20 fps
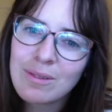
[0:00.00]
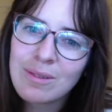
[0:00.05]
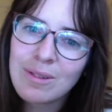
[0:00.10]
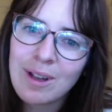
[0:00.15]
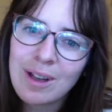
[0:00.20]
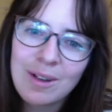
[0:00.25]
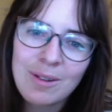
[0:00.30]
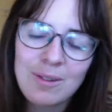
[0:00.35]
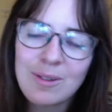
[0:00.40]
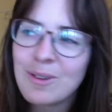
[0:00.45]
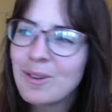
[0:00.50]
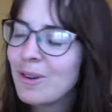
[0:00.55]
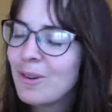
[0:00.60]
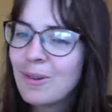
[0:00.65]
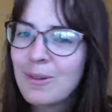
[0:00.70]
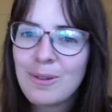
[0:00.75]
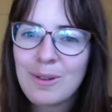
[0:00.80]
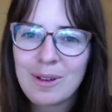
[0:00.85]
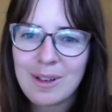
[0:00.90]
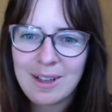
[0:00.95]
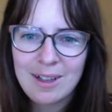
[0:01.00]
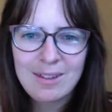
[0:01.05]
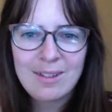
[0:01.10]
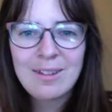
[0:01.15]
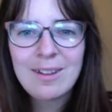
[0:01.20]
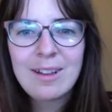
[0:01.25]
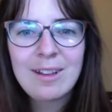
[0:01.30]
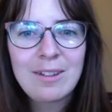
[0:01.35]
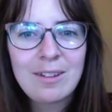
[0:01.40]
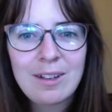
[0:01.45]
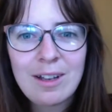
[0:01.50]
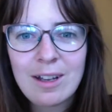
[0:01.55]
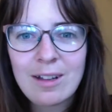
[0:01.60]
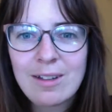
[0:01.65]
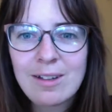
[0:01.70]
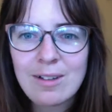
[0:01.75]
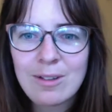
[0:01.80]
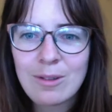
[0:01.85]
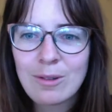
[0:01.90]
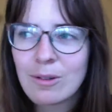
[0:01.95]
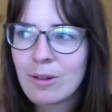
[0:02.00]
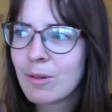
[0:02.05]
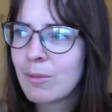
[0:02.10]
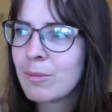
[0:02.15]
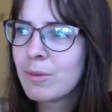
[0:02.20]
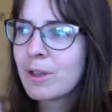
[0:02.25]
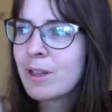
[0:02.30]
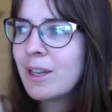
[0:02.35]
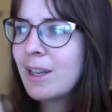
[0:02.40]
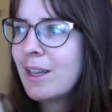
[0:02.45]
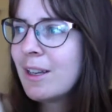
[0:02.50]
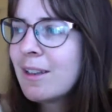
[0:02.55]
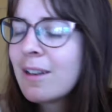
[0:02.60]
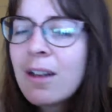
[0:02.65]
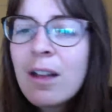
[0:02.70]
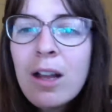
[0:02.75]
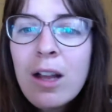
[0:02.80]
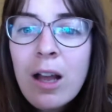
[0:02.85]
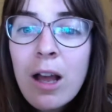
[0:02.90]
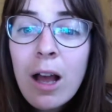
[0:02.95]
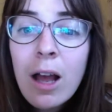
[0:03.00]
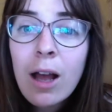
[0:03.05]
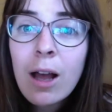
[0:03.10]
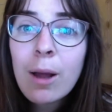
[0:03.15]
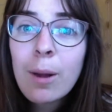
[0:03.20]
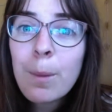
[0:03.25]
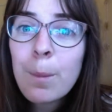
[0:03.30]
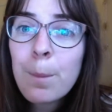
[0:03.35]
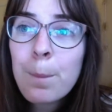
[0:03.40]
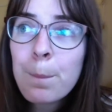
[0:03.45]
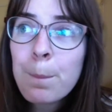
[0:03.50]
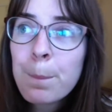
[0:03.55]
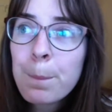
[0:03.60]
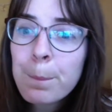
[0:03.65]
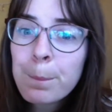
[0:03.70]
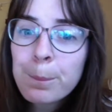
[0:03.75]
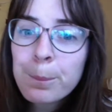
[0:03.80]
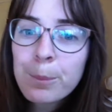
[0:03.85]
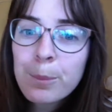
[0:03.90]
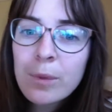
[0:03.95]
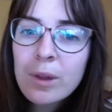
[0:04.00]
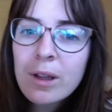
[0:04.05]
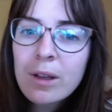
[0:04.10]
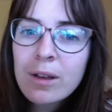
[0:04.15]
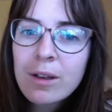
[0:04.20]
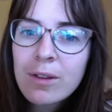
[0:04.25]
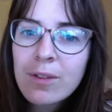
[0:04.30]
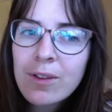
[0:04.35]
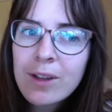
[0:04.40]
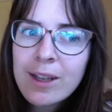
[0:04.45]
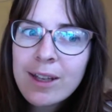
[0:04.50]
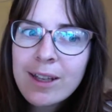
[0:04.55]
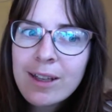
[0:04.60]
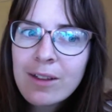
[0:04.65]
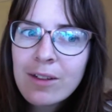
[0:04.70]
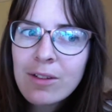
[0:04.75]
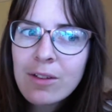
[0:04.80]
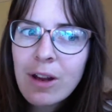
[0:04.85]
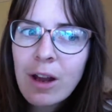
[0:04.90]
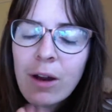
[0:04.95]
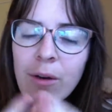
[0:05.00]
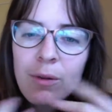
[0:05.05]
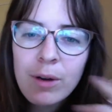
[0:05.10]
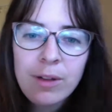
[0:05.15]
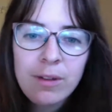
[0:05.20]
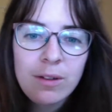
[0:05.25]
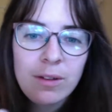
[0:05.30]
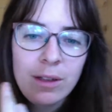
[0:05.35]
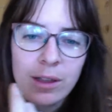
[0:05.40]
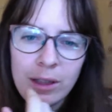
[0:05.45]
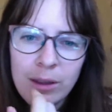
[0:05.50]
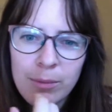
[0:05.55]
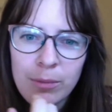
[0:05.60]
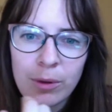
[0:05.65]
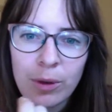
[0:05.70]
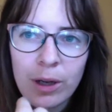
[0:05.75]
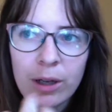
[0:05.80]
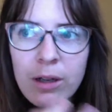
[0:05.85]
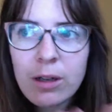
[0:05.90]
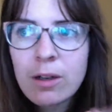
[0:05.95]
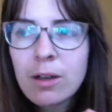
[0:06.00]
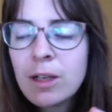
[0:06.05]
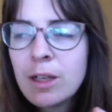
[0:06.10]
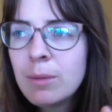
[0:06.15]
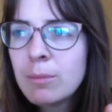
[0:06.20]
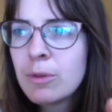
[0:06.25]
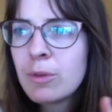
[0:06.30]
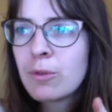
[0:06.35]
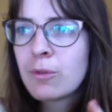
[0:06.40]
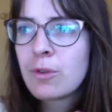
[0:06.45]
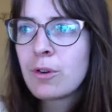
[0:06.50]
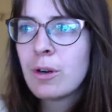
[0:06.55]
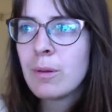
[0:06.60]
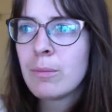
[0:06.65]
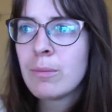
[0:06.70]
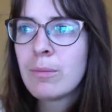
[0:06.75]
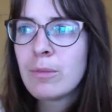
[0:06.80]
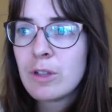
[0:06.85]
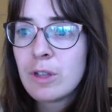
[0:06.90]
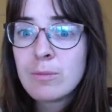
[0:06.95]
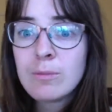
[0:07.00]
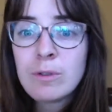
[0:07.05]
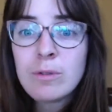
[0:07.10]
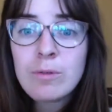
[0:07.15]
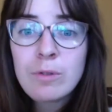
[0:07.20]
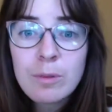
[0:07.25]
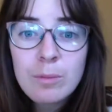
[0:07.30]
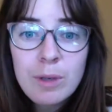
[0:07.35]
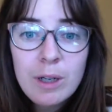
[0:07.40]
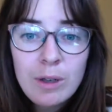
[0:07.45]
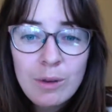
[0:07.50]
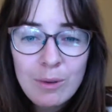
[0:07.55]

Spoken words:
don't know, it's getting too complicated. The thing is, I got an email from someone from my